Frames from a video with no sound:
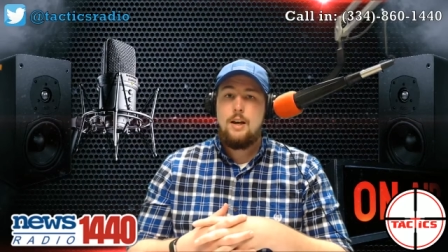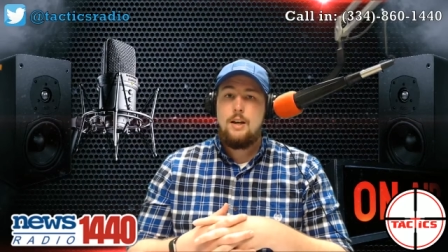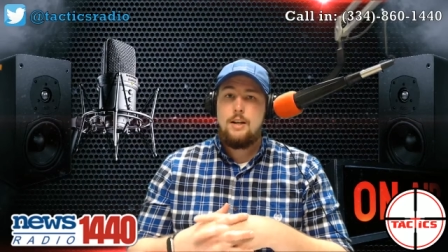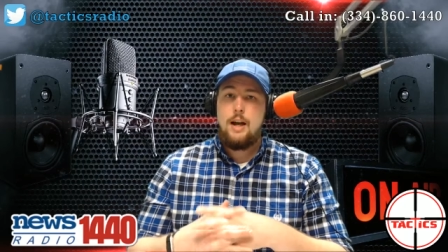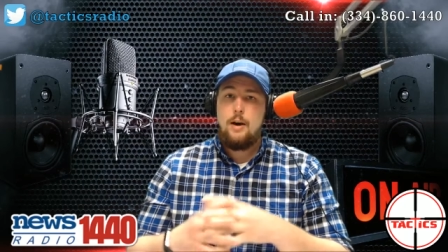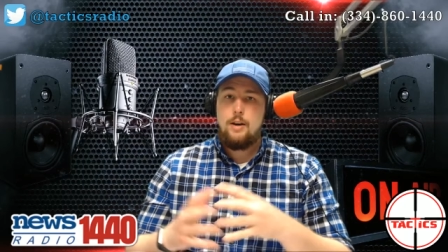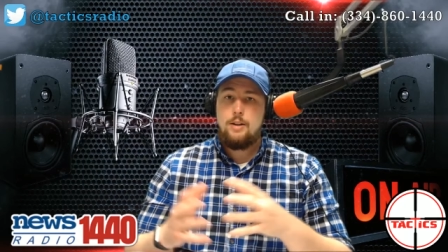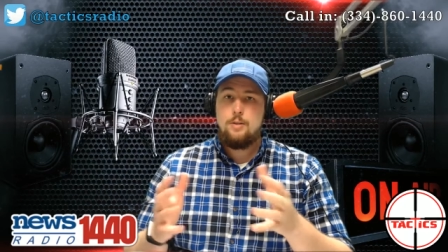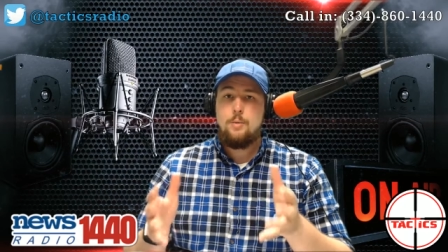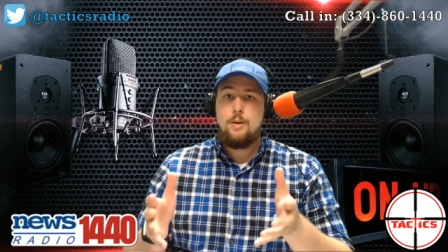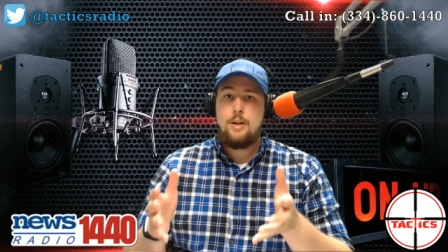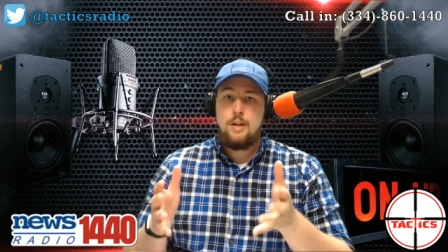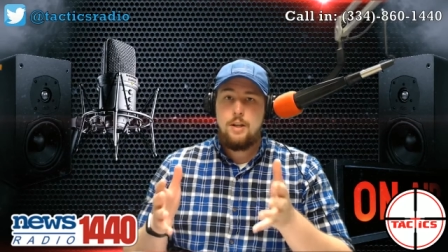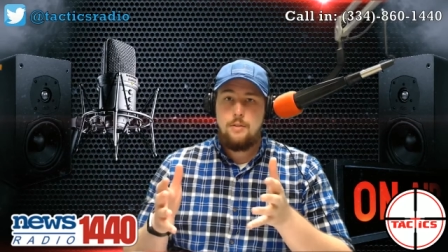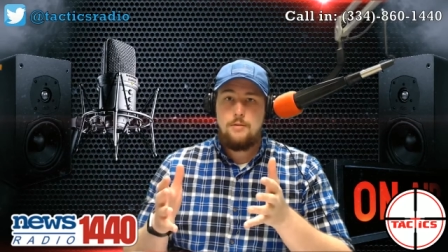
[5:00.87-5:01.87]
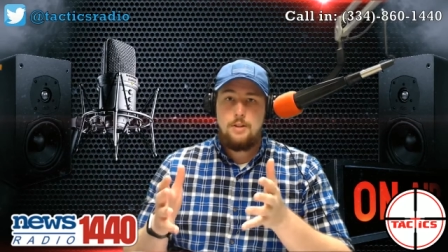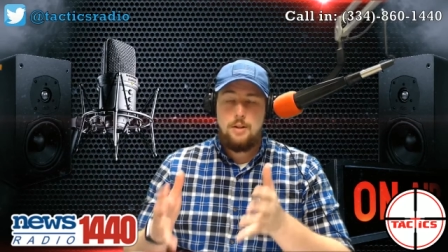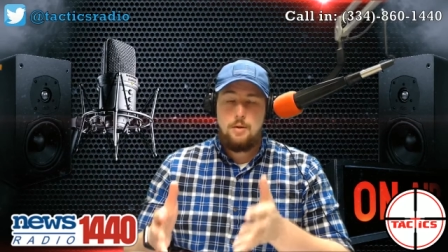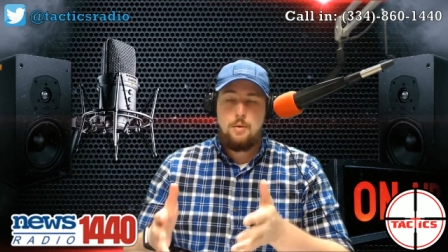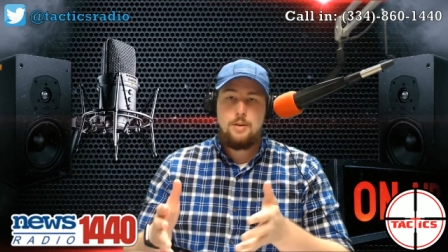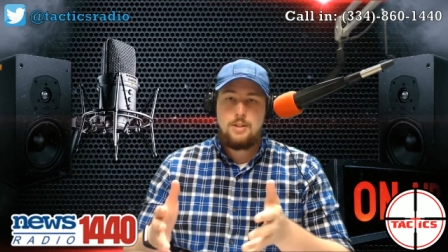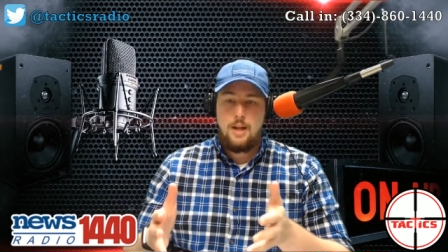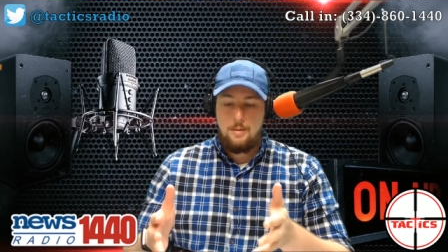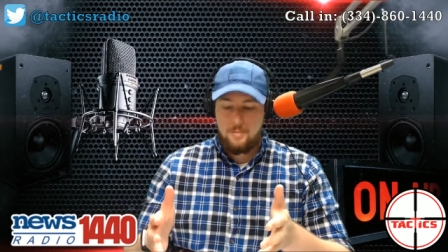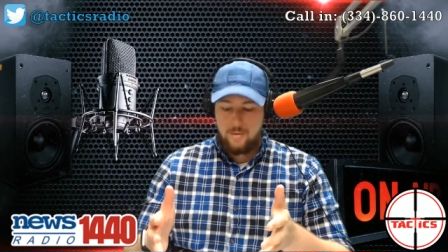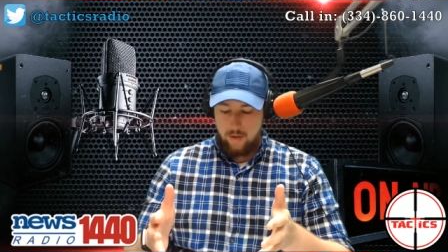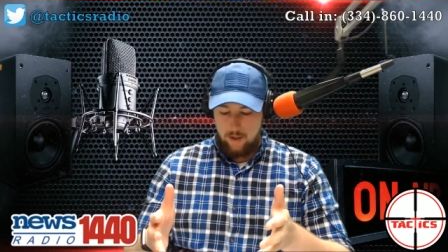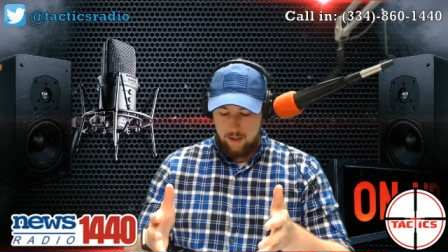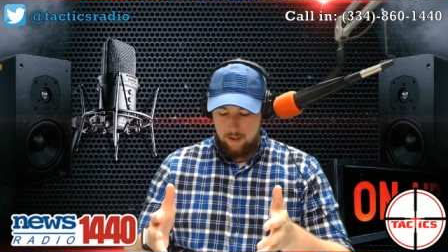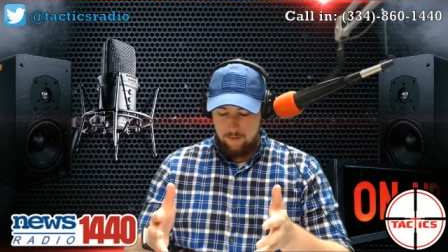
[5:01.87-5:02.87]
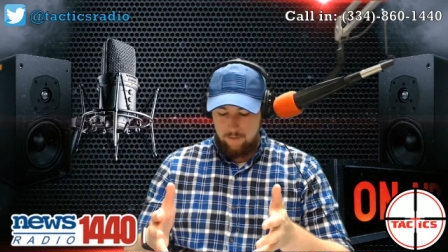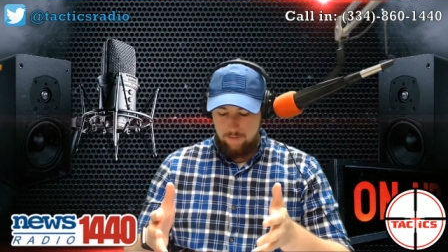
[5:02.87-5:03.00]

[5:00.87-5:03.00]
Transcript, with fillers: Now, I do want to give the New York Times credit.